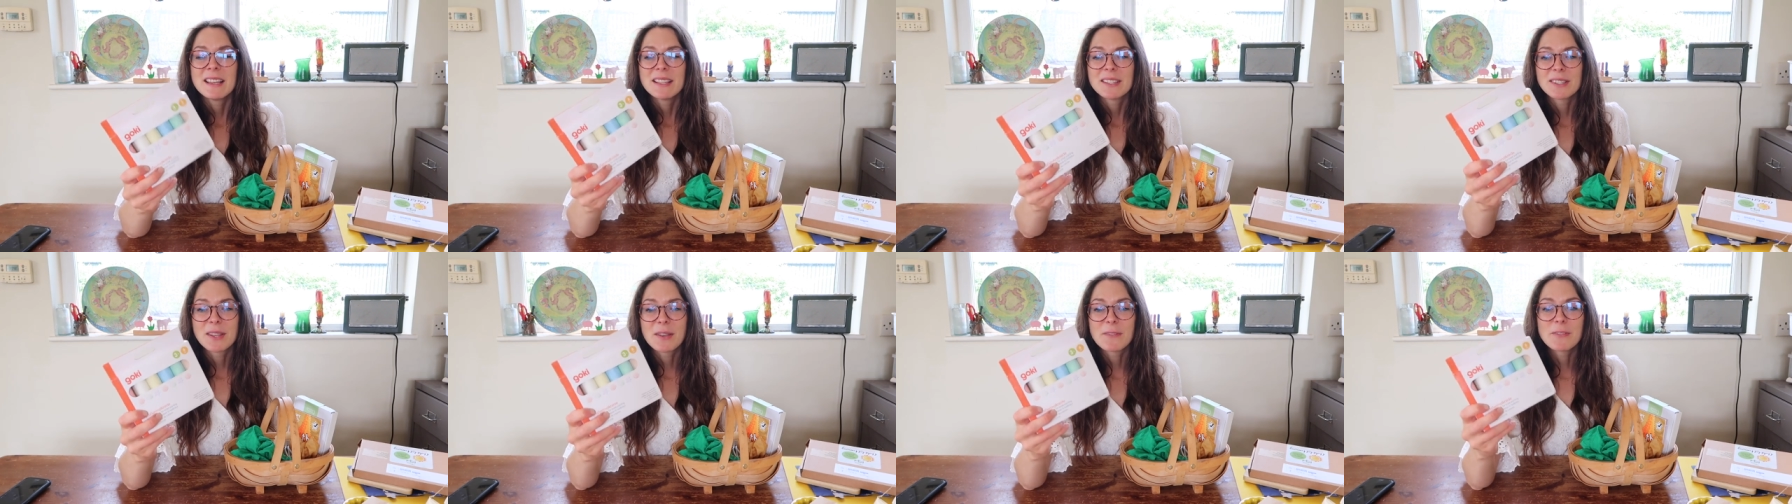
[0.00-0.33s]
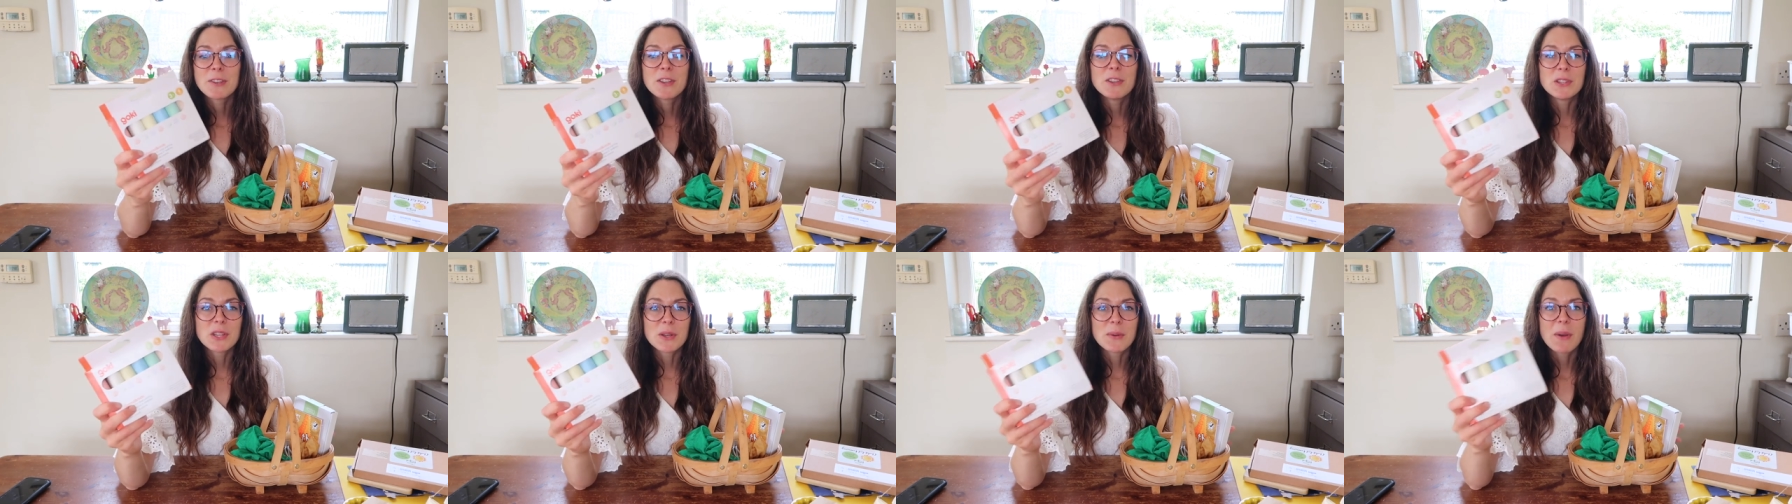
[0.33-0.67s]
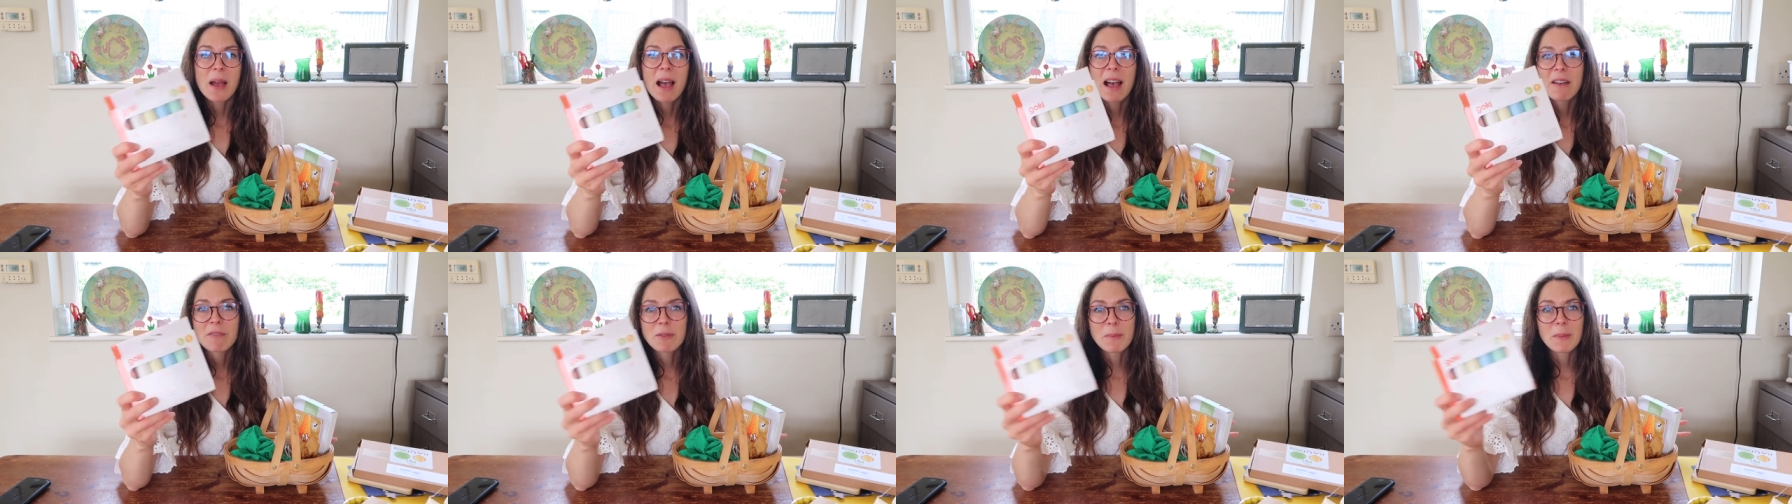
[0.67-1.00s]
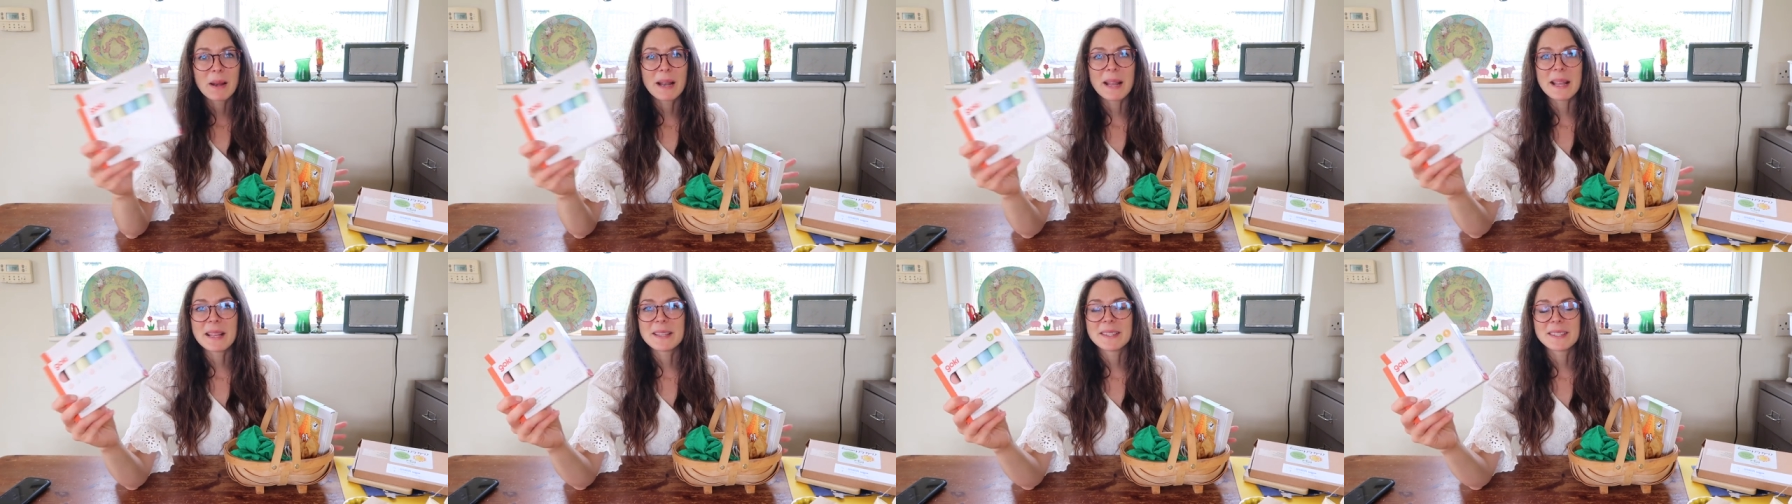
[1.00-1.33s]
So if you do have a
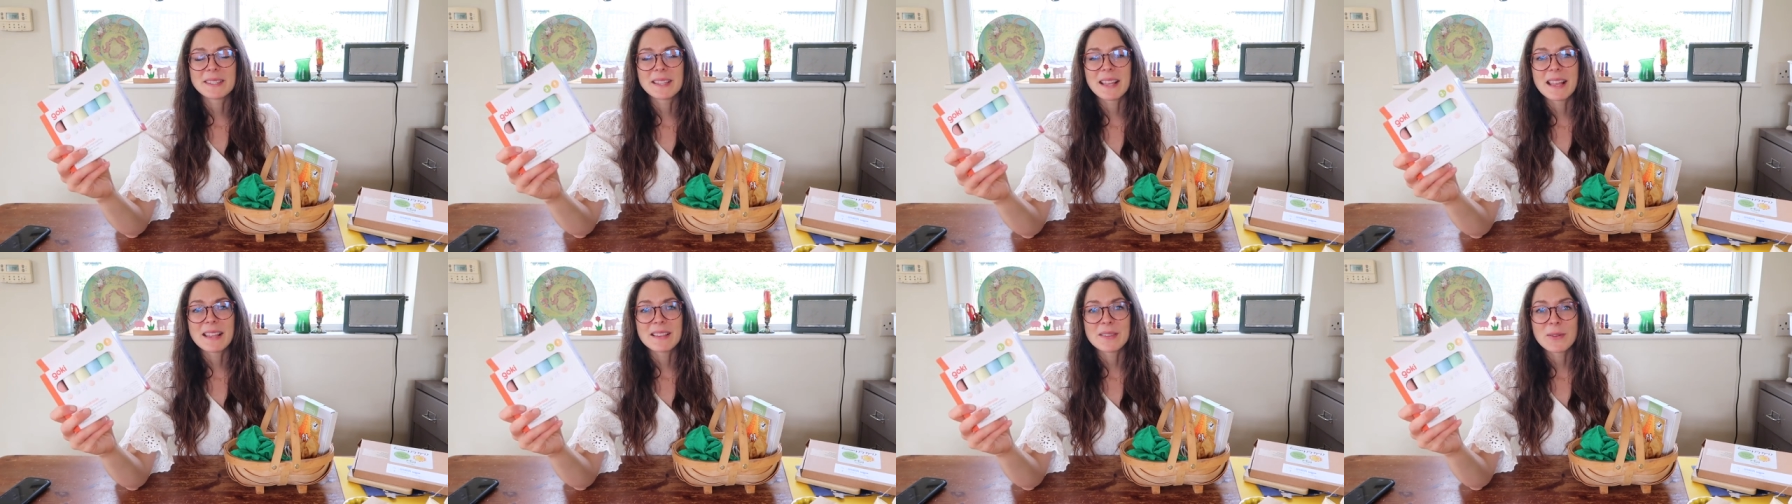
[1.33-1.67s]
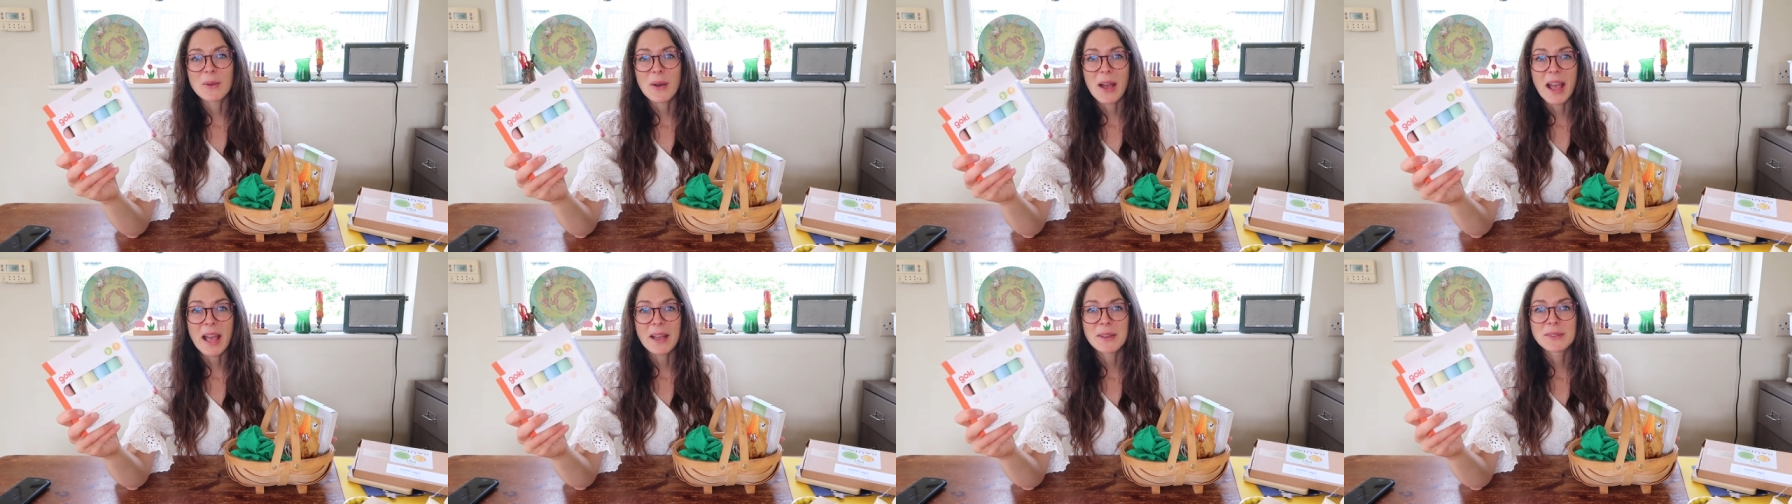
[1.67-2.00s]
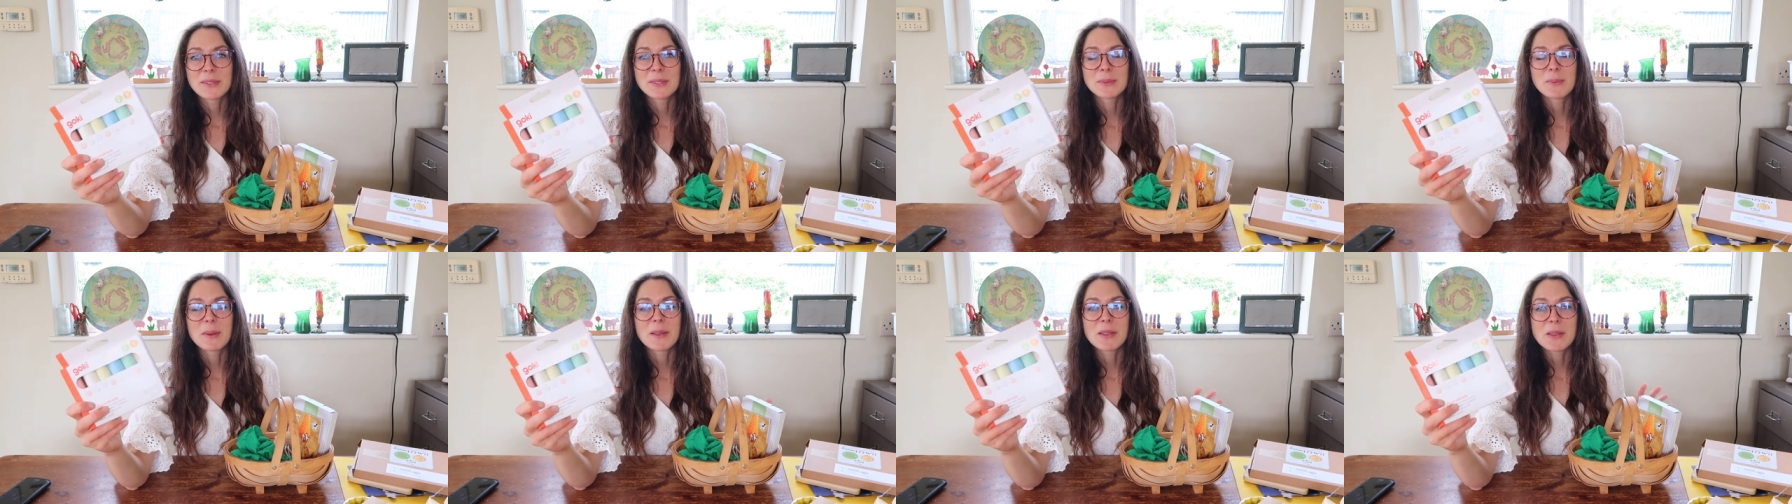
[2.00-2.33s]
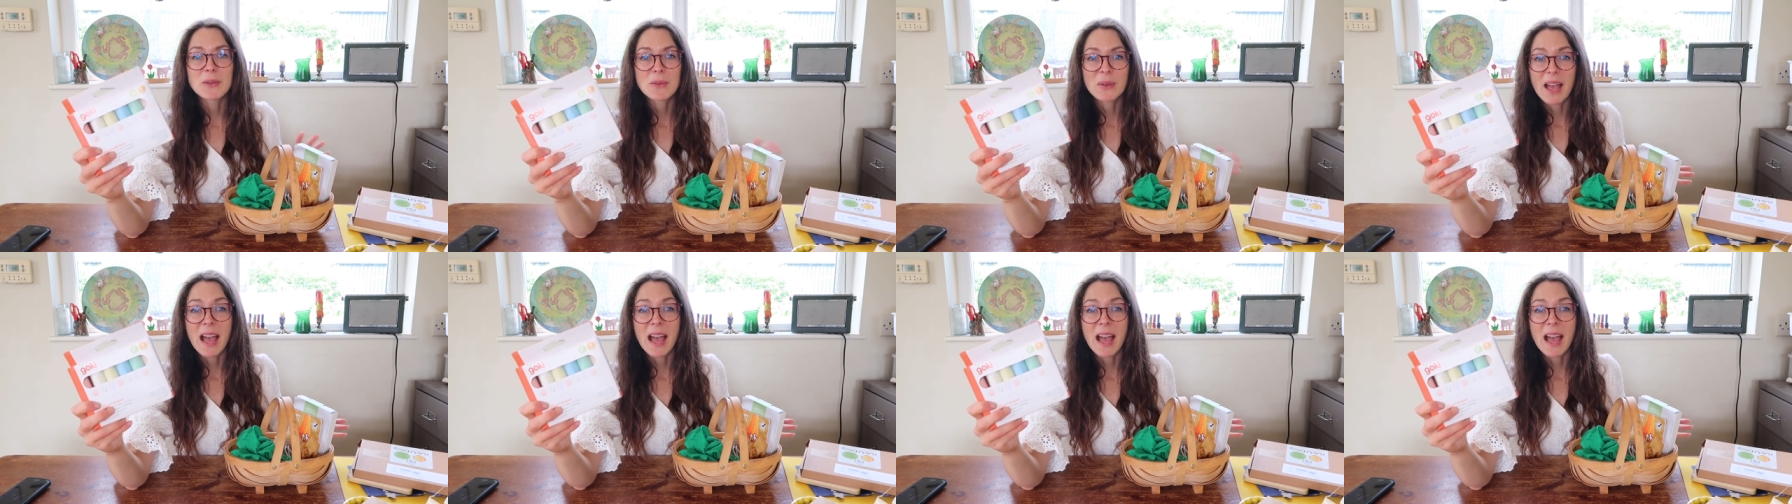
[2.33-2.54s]
place in your house where you